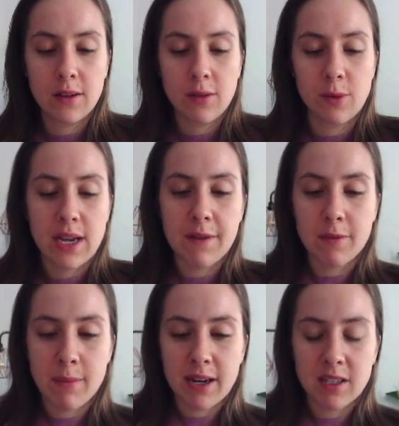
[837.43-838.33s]
We have a
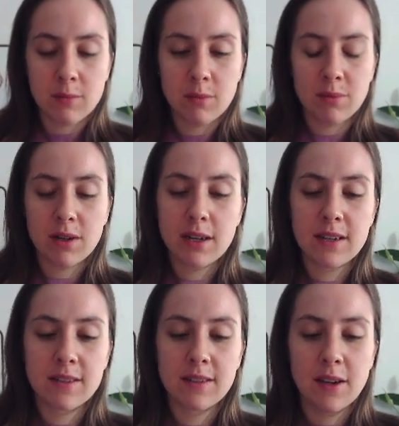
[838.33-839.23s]
maximum
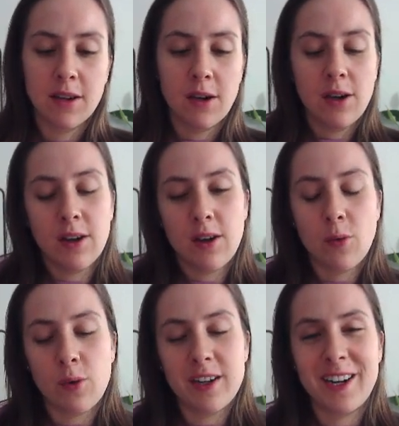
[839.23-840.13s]
price,
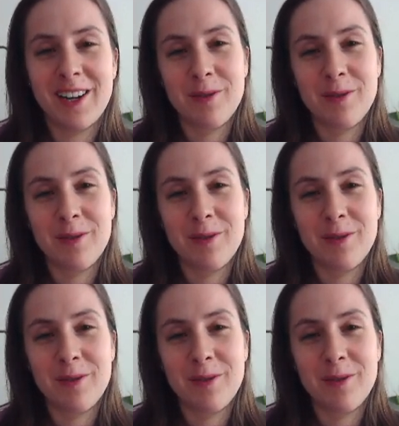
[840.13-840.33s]
which